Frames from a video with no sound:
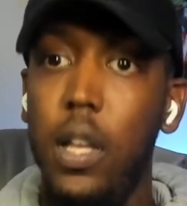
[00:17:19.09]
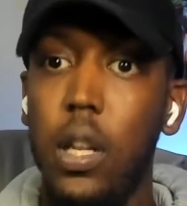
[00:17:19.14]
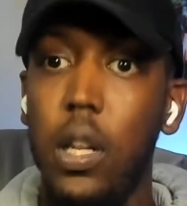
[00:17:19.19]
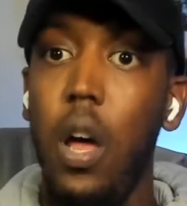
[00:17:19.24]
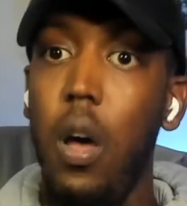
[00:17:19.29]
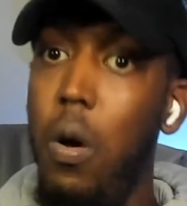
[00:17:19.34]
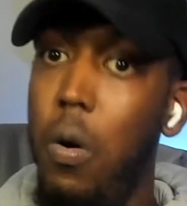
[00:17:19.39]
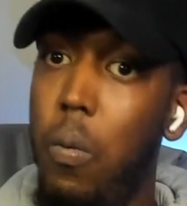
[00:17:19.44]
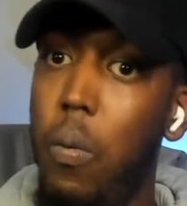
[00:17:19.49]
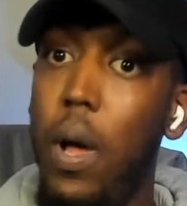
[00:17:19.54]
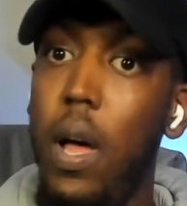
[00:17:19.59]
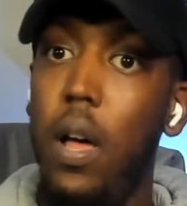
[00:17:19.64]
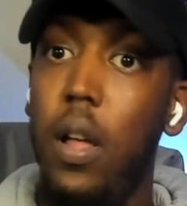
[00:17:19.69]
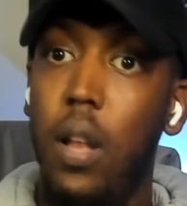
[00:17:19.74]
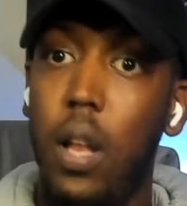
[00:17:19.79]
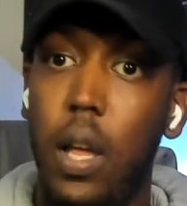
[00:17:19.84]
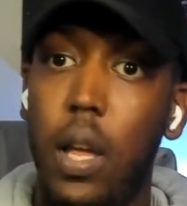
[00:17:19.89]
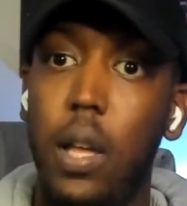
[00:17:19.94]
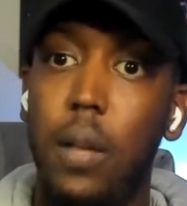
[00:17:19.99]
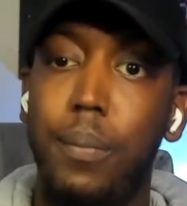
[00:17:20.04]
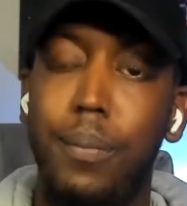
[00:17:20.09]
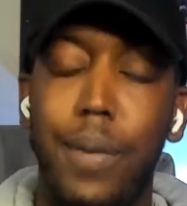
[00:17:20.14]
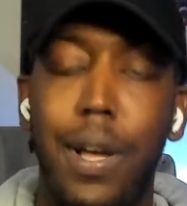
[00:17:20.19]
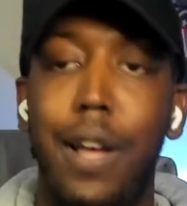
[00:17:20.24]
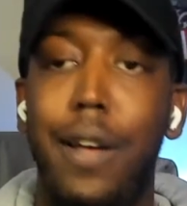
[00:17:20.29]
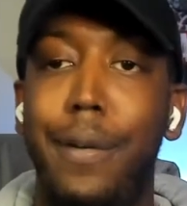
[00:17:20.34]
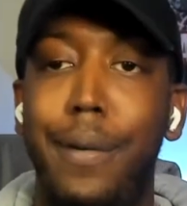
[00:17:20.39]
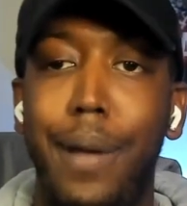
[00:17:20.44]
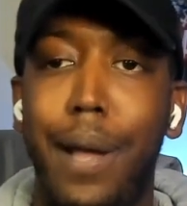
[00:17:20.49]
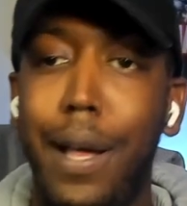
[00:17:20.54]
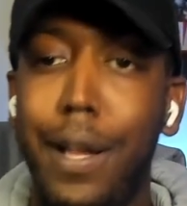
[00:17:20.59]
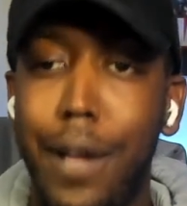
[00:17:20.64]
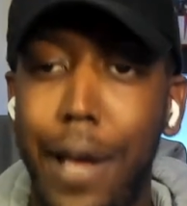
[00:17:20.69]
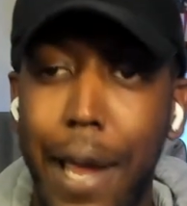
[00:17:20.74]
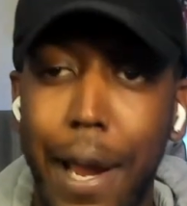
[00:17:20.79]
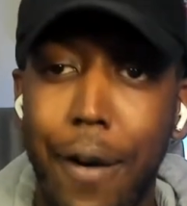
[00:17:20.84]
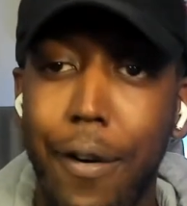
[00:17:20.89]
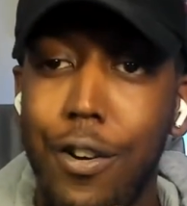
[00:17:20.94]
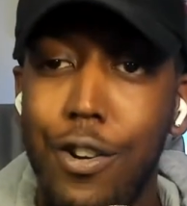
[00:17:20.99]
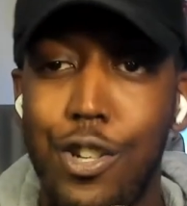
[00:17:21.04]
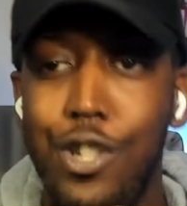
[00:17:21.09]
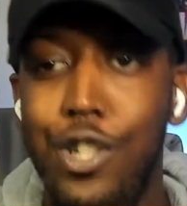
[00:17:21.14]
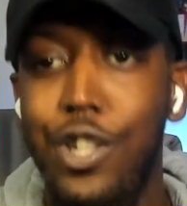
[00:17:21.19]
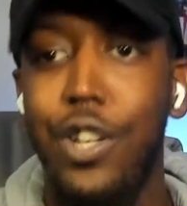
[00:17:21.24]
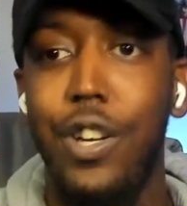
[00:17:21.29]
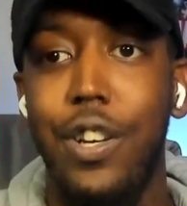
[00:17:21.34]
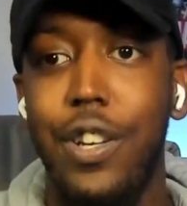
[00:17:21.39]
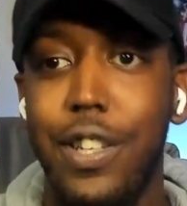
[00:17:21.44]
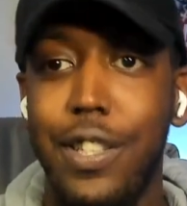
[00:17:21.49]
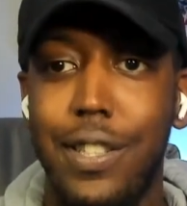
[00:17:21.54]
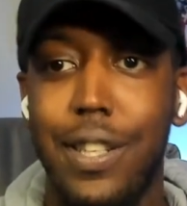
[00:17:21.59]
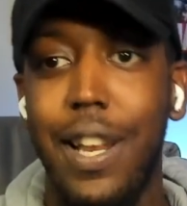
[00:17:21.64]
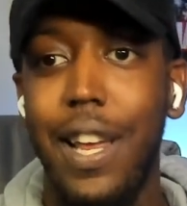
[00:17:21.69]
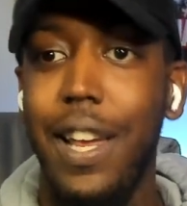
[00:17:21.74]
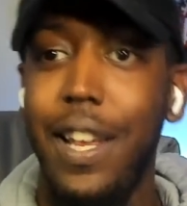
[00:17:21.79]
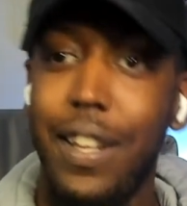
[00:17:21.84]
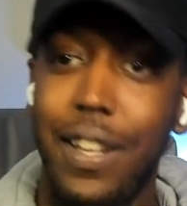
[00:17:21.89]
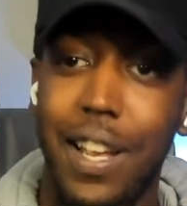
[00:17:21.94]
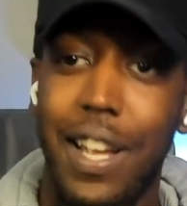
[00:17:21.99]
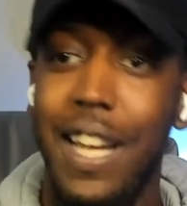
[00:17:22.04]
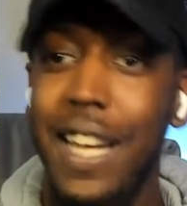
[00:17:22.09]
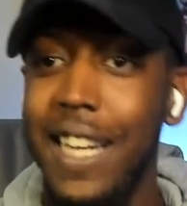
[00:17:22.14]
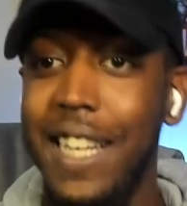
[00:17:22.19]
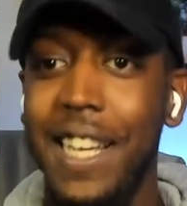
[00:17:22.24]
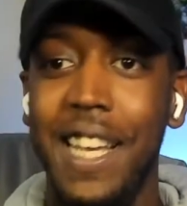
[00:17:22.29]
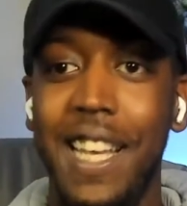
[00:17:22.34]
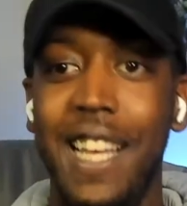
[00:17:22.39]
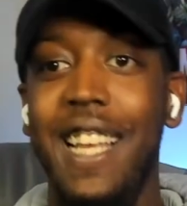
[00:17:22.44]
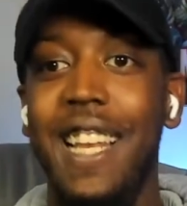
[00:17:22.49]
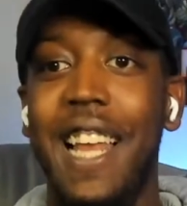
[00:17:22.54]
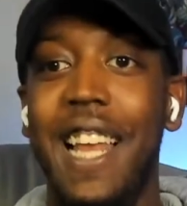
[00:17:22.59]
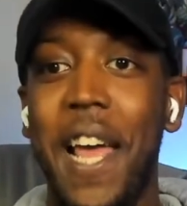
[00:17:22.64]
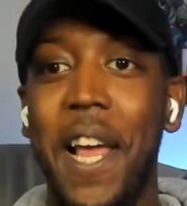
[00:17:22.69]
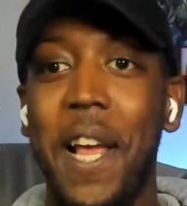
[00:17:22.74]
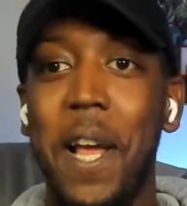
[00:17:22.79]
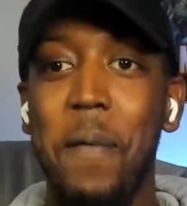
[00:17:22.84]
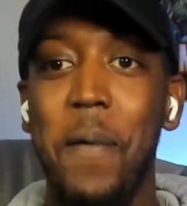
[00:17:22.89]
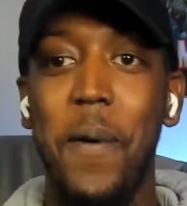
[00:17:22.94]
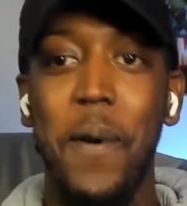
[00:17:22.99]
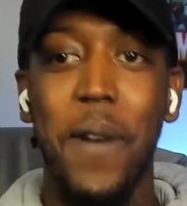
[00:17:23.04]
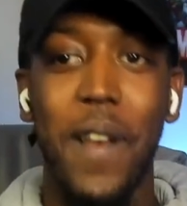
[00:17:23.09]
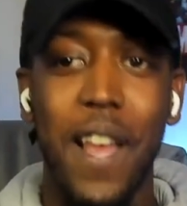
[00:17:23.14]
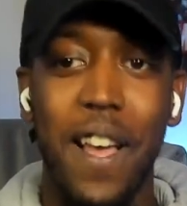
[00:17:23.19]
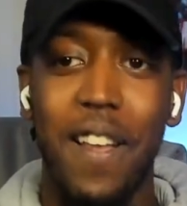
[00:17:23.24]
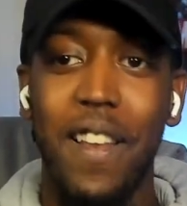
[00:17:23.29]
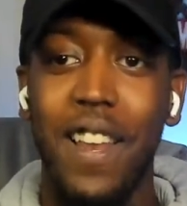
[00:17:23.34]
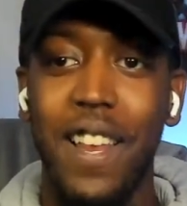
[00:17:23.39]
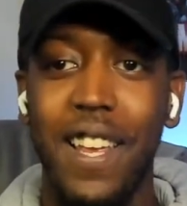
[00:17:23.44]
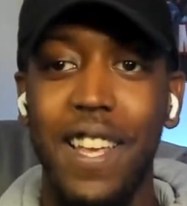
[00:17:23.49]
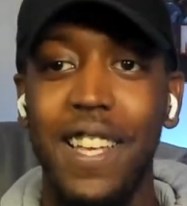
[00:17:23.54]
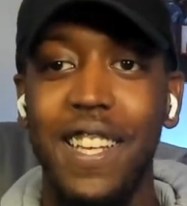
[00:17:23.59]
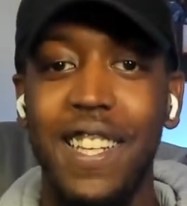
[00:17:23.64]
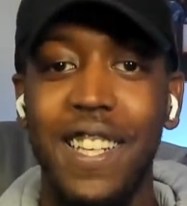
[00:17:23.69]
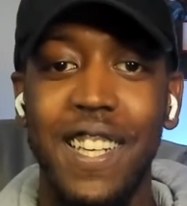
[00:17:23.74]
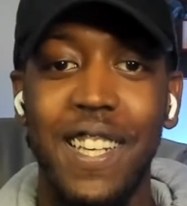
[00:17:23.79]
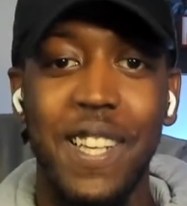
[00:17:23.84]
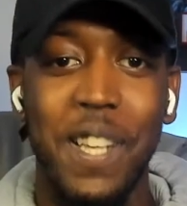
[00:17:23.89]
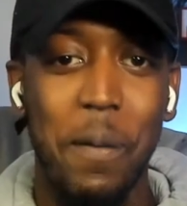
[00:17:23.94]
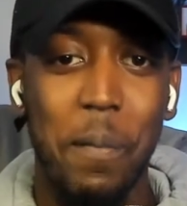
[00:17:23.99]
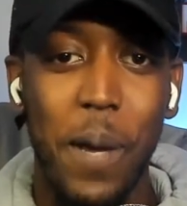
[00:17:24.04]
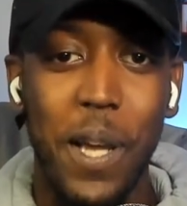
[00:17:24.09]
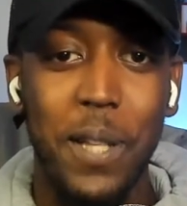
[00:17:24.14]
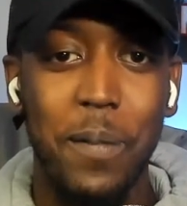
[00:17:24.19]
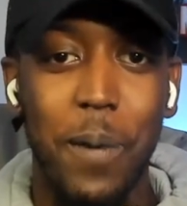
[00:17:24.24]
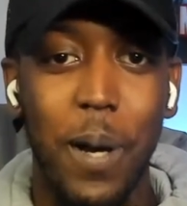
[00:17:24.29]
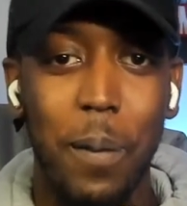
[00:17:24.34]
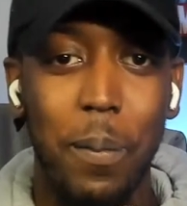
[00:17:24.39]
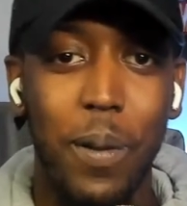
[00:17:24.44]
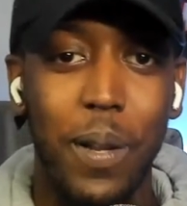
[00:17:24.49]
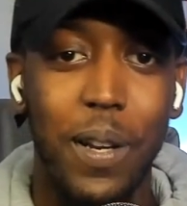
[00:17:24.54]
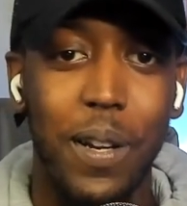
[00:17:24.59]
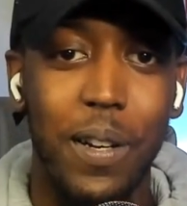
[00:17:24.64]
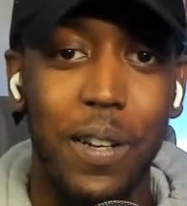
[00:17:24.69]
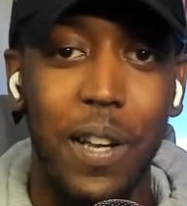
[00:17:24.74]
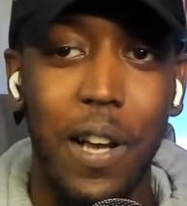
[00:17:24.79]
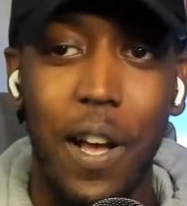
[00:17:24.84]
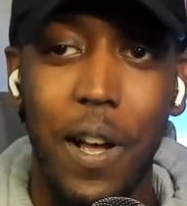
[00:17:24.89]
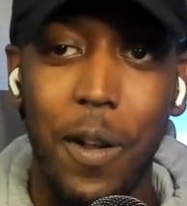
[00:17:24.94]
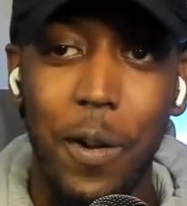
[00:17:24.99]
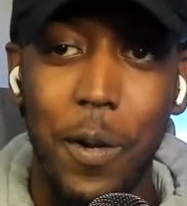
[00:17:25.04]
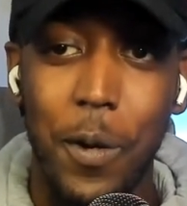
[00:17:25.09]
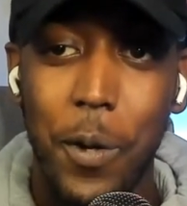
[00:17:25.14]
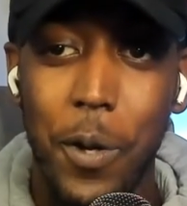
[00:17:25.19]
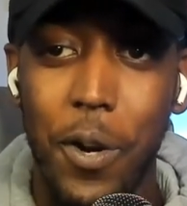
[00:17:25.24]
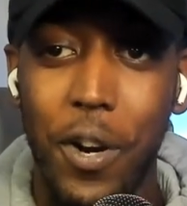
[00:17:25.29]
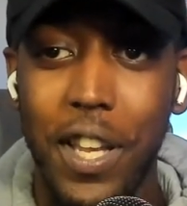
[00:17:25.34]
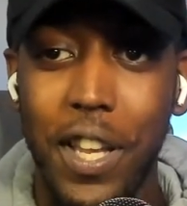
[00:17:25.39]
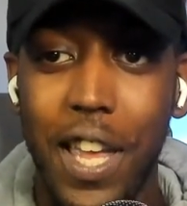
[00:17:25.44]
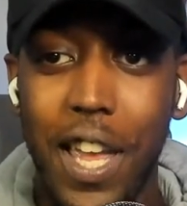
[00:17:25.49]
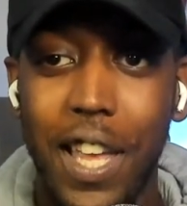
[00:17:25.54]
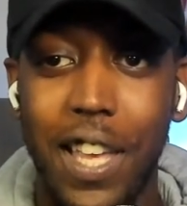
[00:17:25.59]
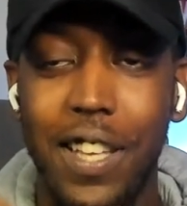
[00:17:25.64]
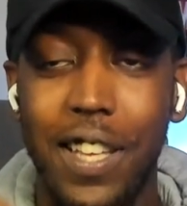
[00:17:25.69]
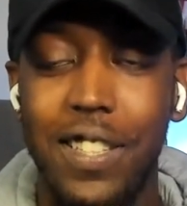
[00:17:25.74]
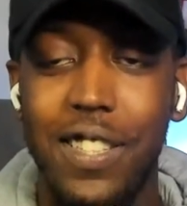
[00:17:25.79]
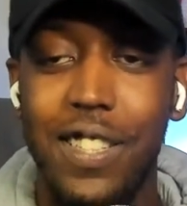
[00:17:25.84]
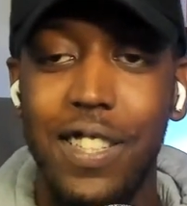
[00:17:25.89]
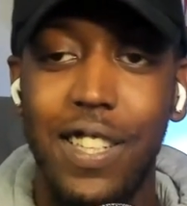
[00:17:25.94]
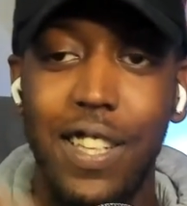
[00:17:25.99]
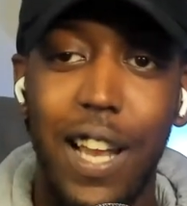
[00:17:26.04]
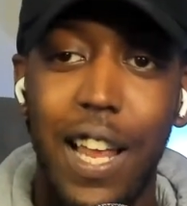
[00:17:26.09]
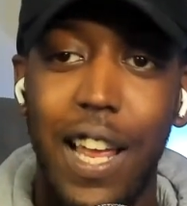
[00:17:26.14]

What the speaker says: It's like, oh wow, like Aaron Judge, like, like come on now, like baseball player, New York Yankees,